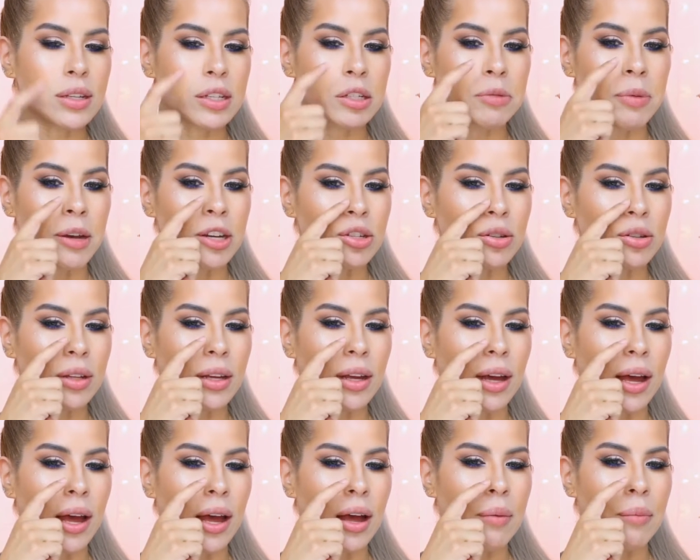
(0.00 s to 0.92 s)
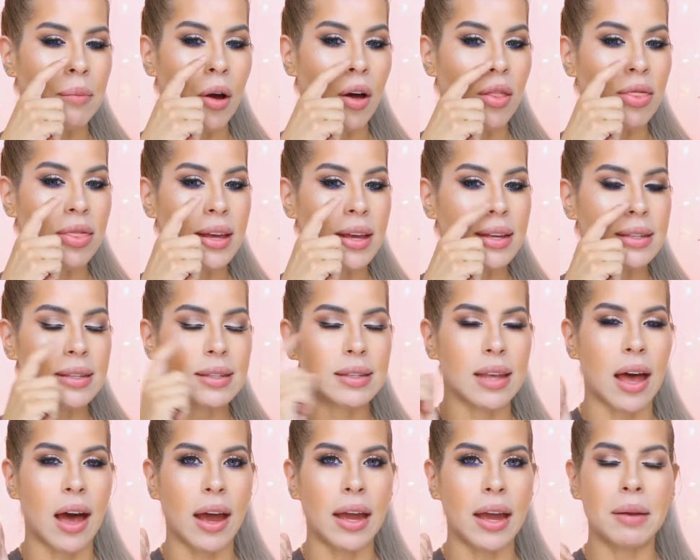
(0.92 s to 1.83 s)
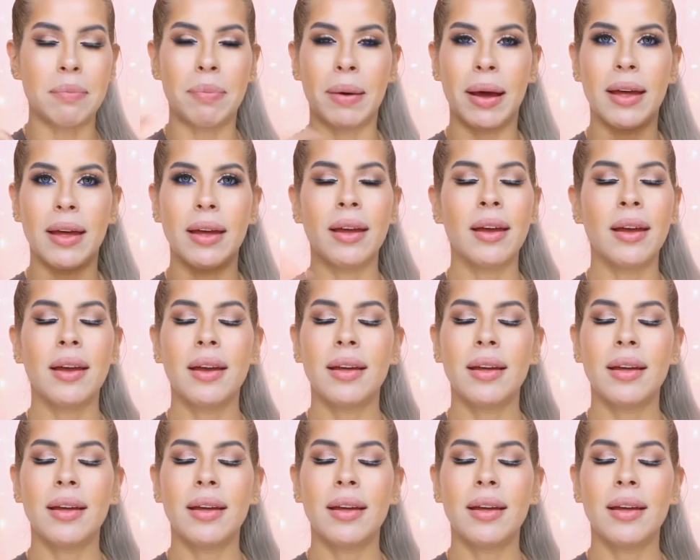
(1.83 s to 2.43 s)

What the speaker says: especially on this side, but